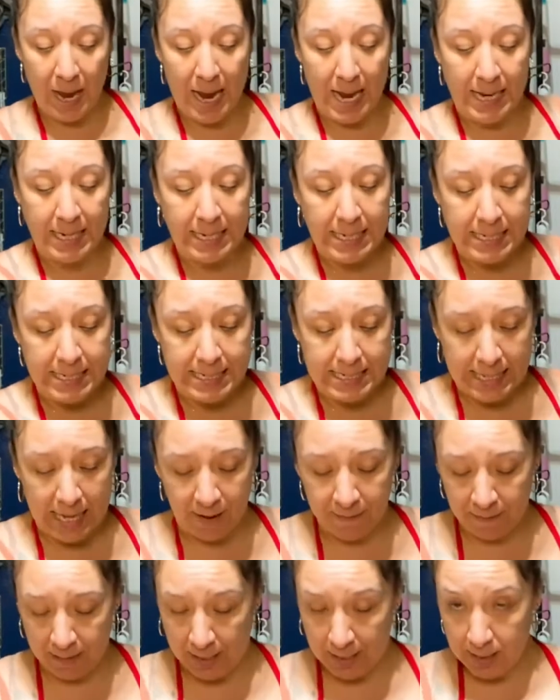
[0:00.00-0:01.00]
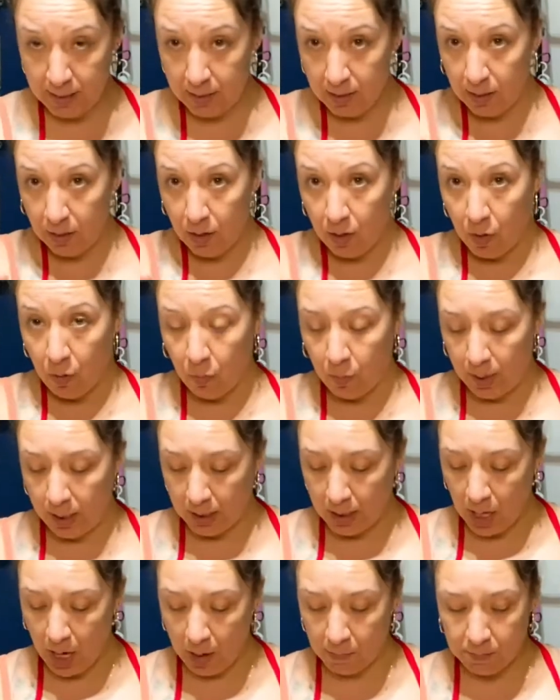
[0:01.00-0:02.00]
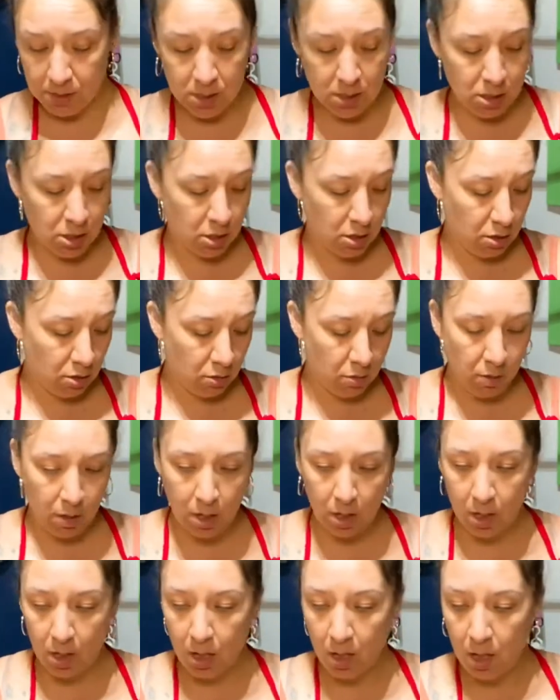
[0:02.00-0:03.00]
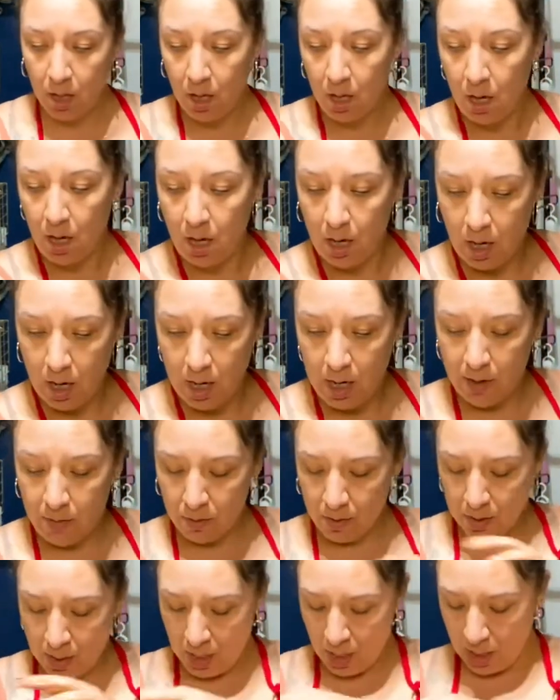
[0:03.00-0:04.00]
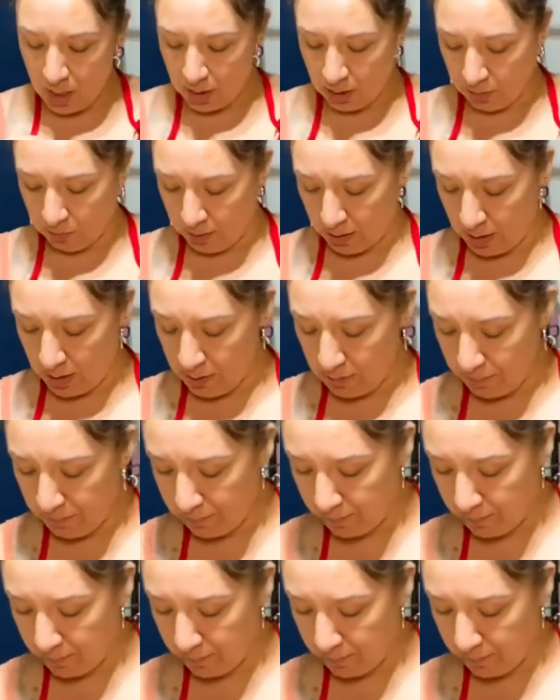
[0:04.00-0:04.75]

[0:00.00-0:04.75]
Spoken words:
87 when it comes to our coloring.